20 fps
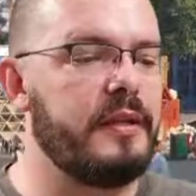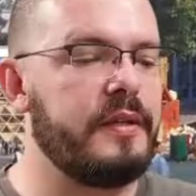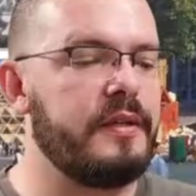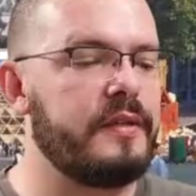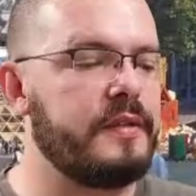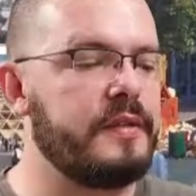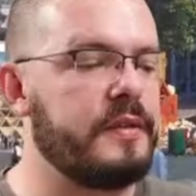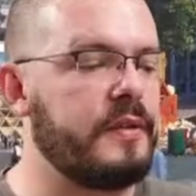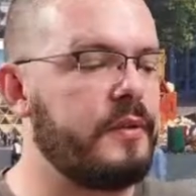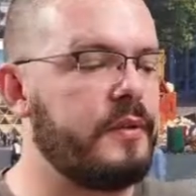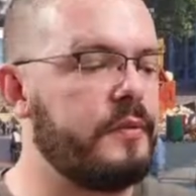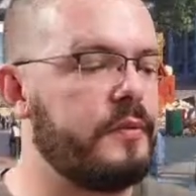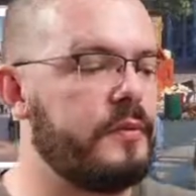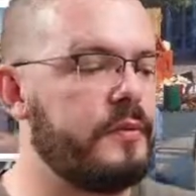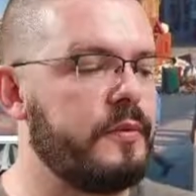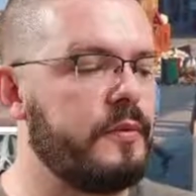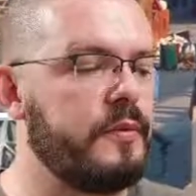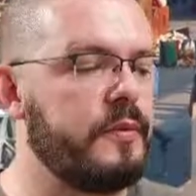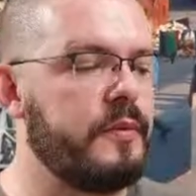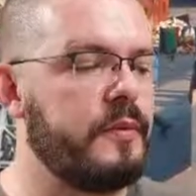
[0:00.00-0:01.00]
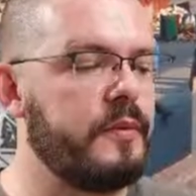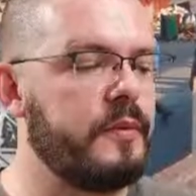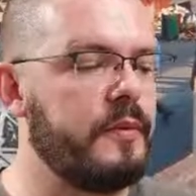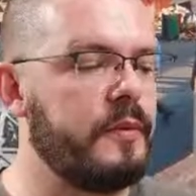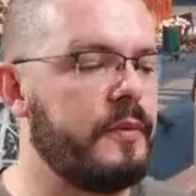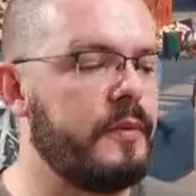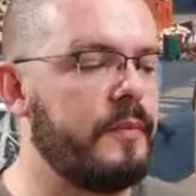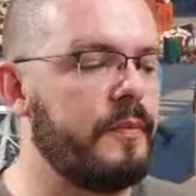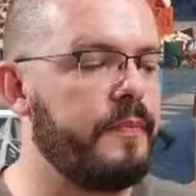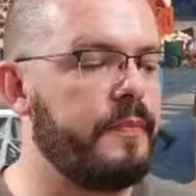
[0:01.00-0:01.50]
So
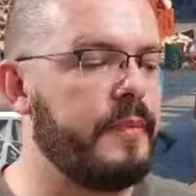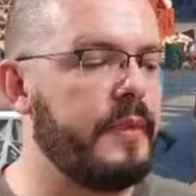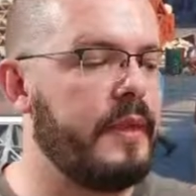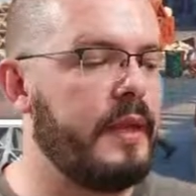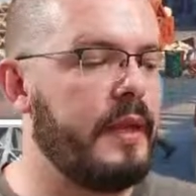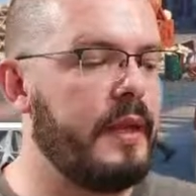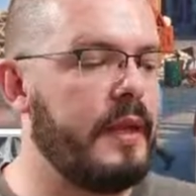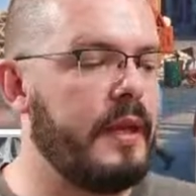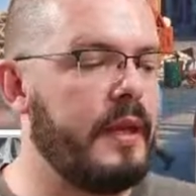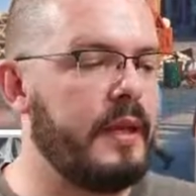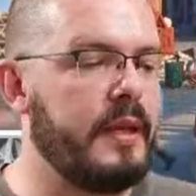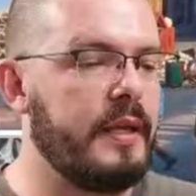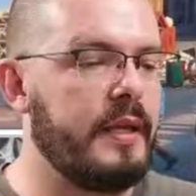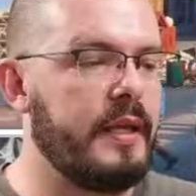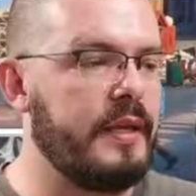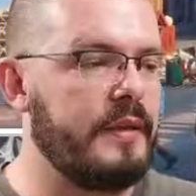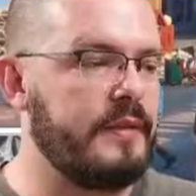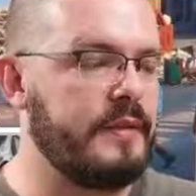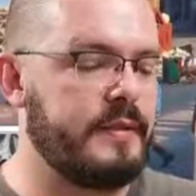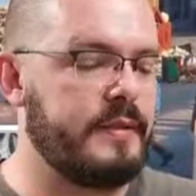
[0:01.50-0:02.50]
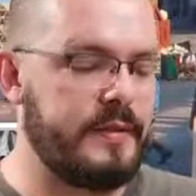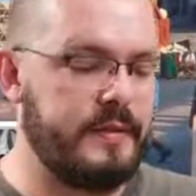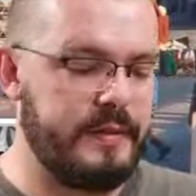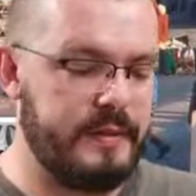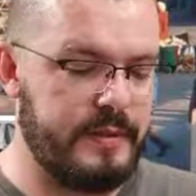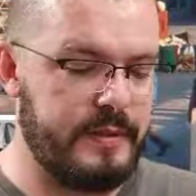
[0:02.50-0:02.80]
yes,